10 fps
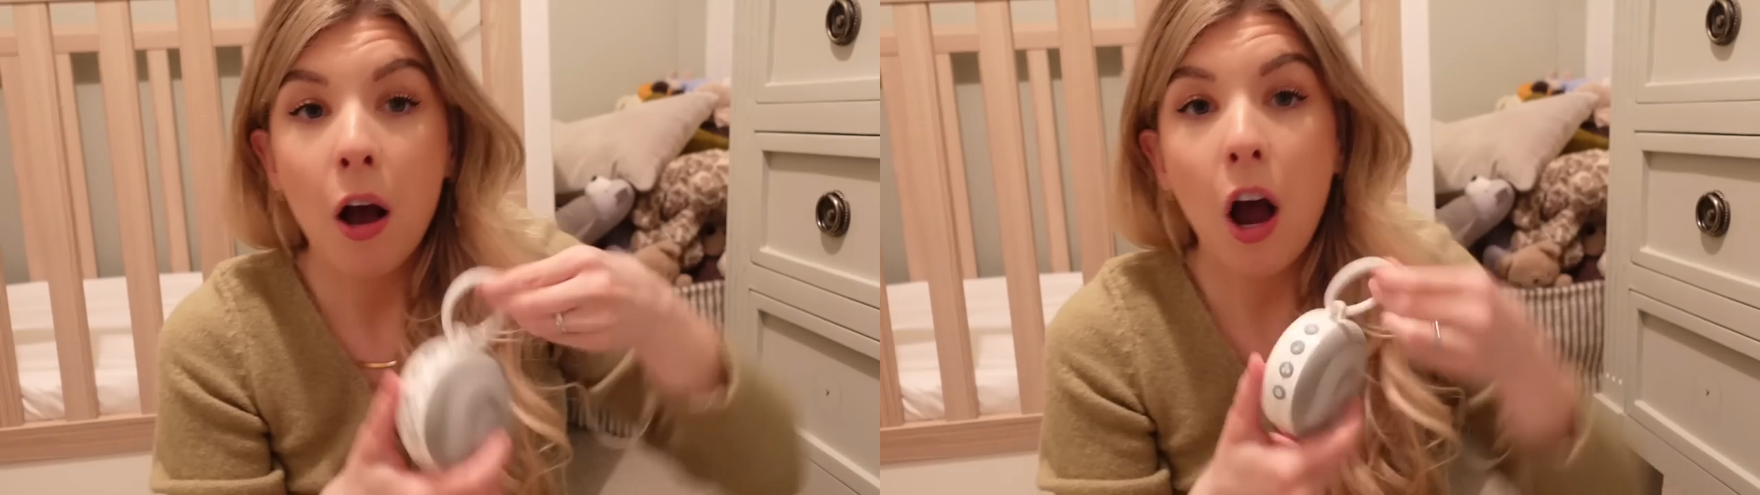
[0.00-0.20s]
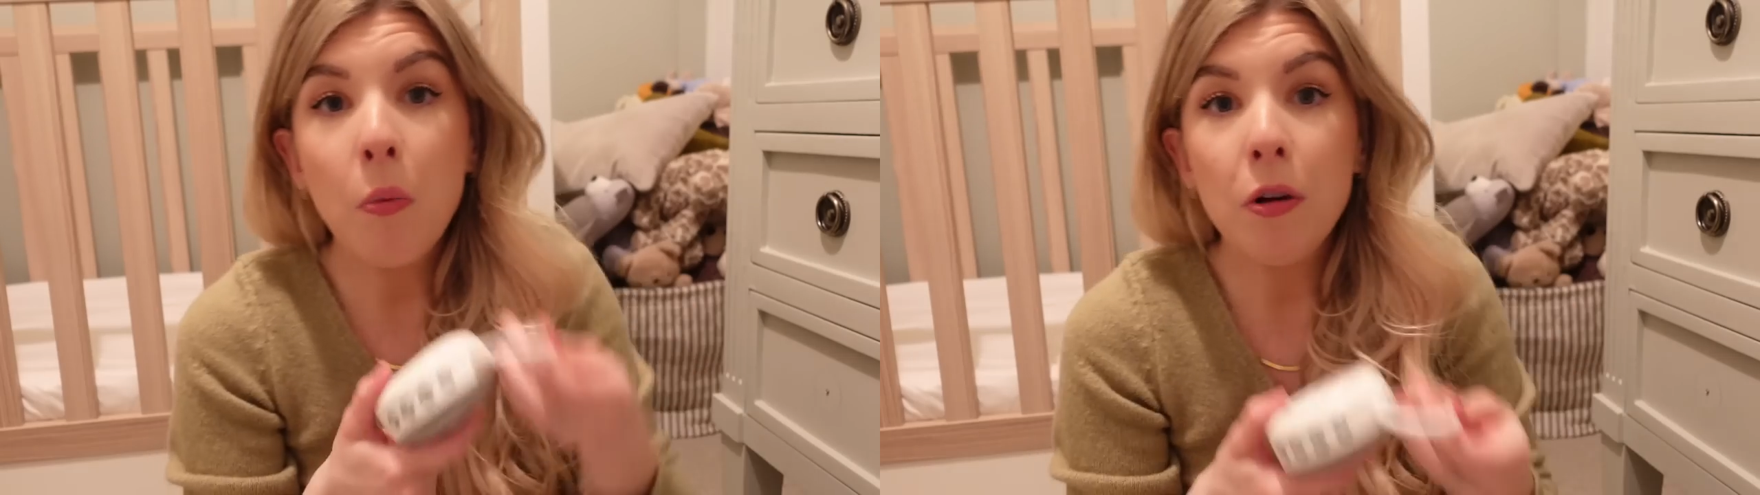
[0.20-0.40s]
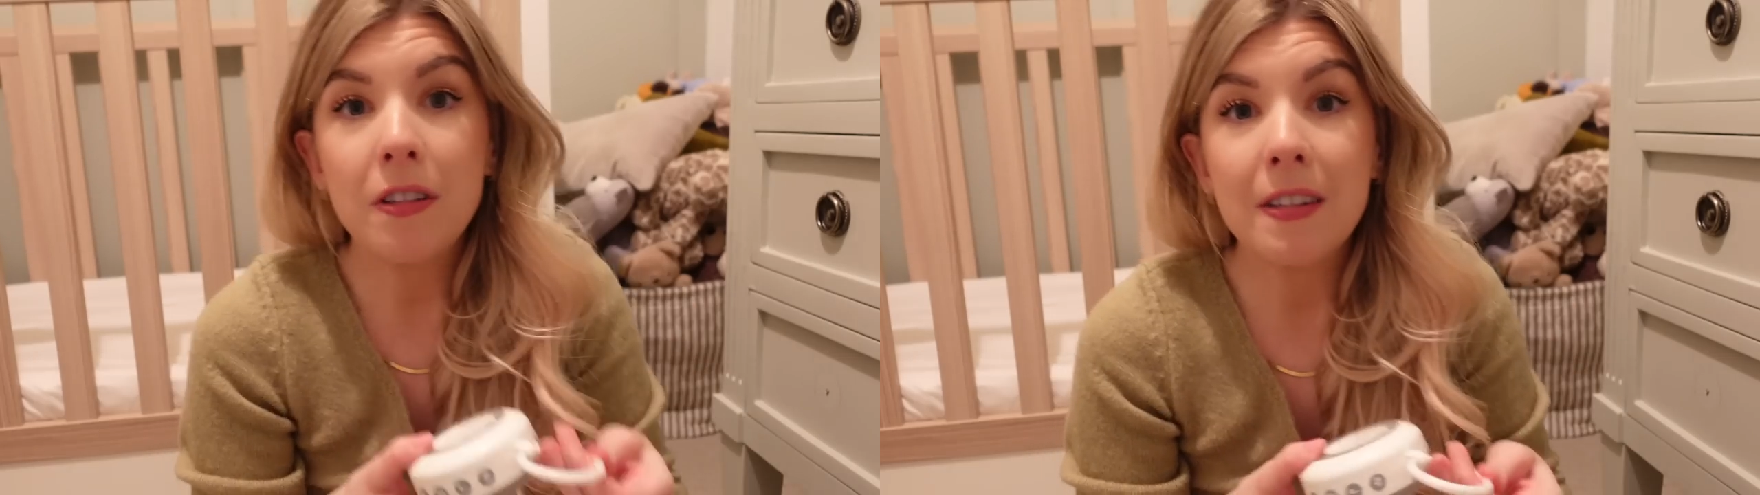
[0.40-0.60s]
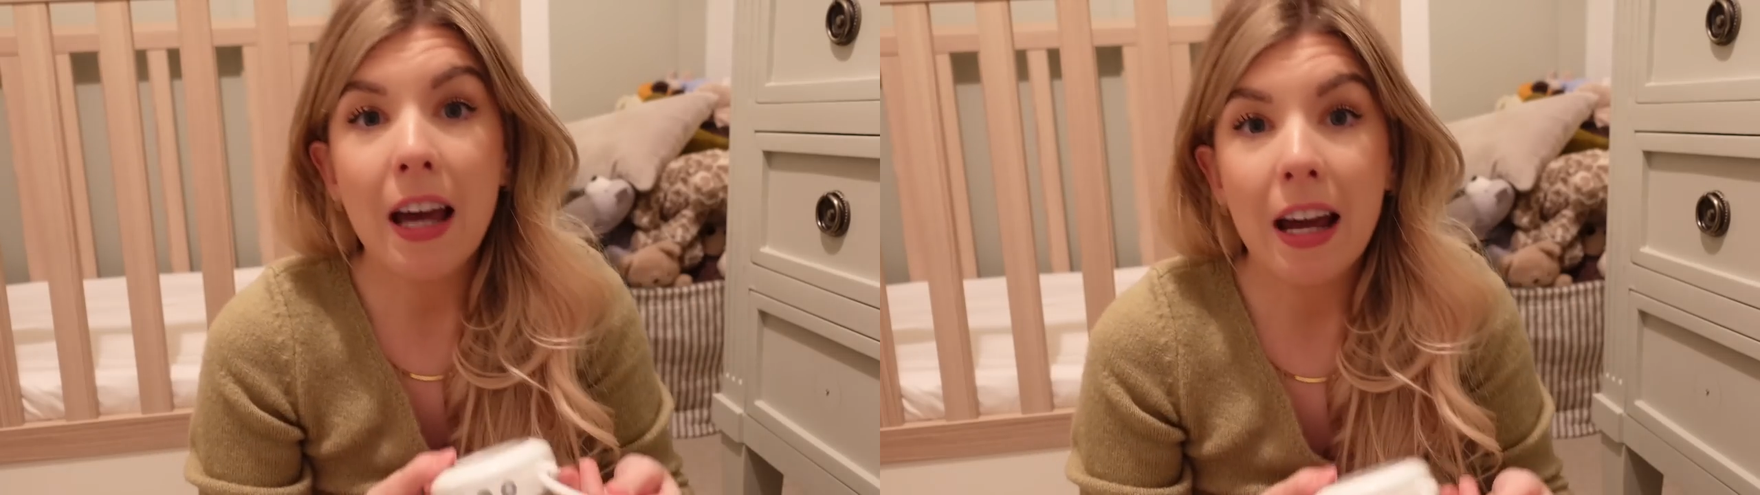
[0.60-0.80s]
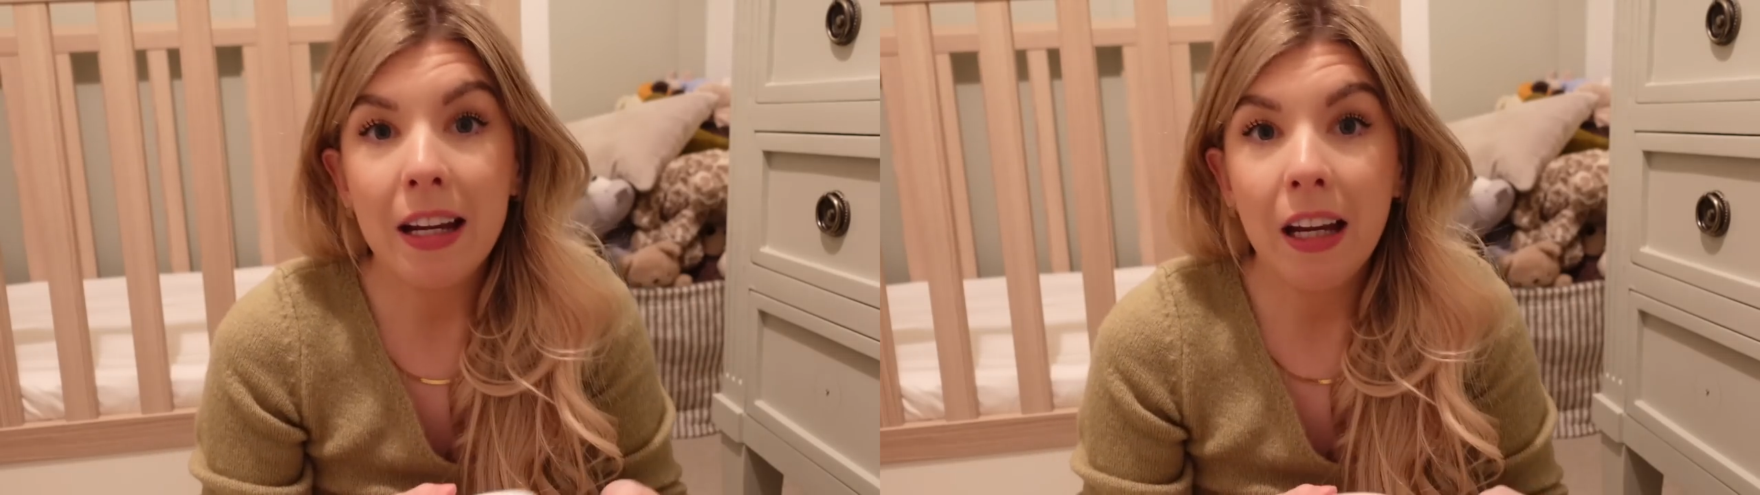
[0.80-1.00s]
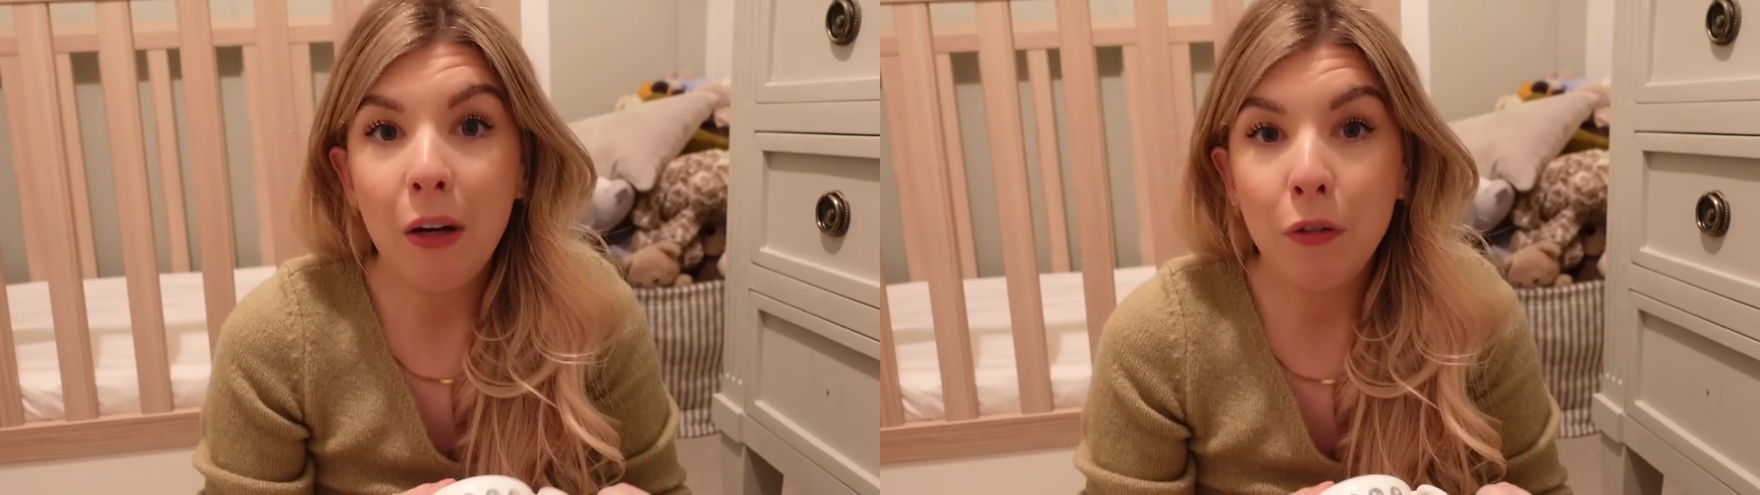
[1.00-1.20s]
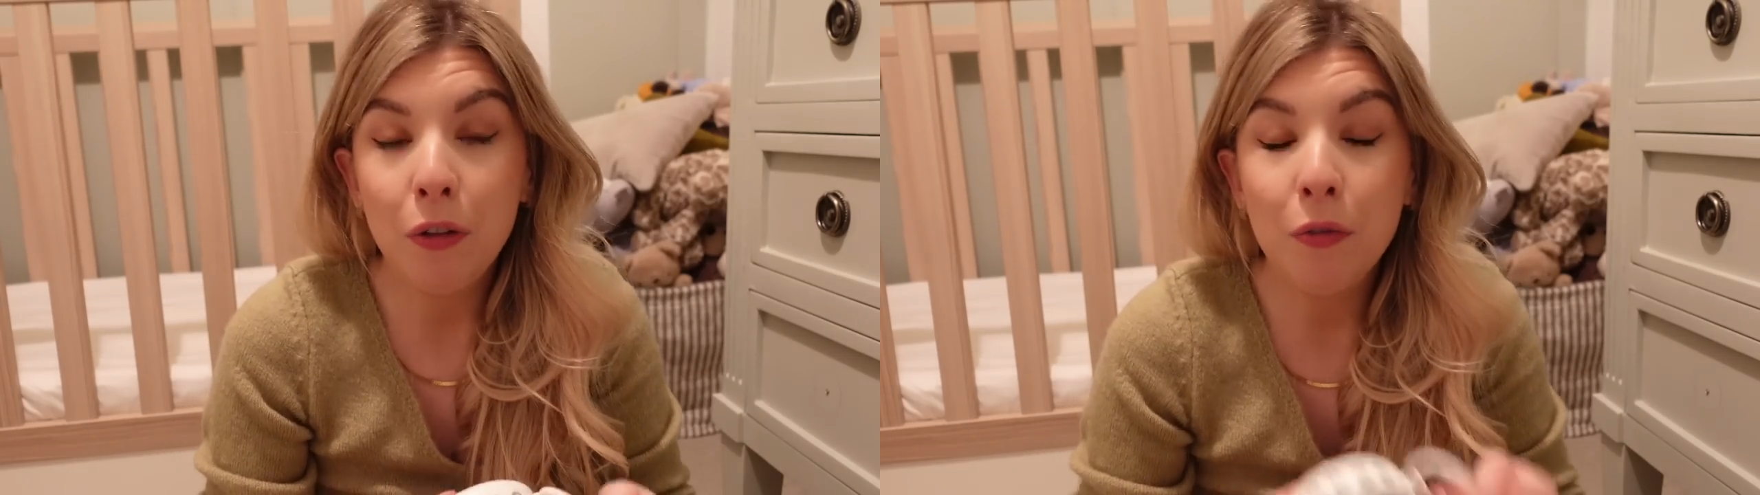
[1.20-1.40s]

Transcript: I would say if